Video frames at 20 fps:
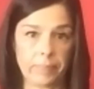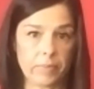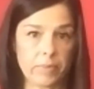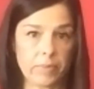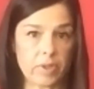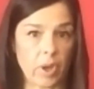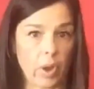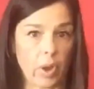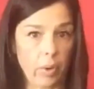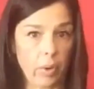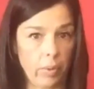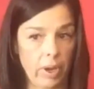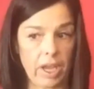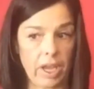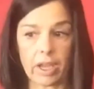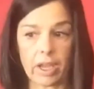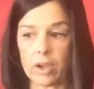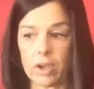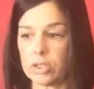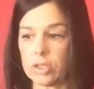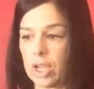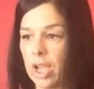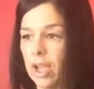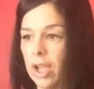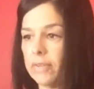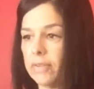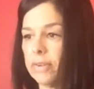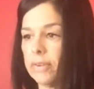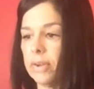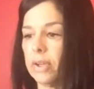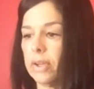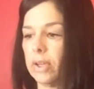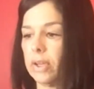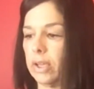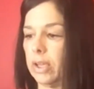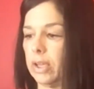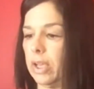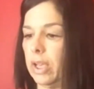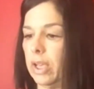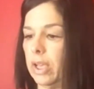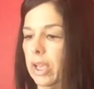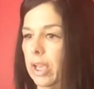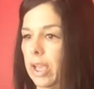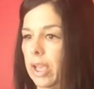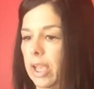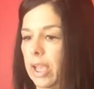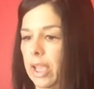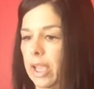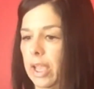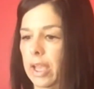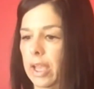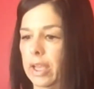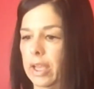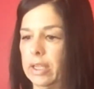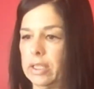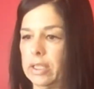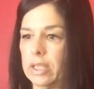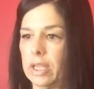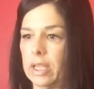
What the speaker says: So it goes off and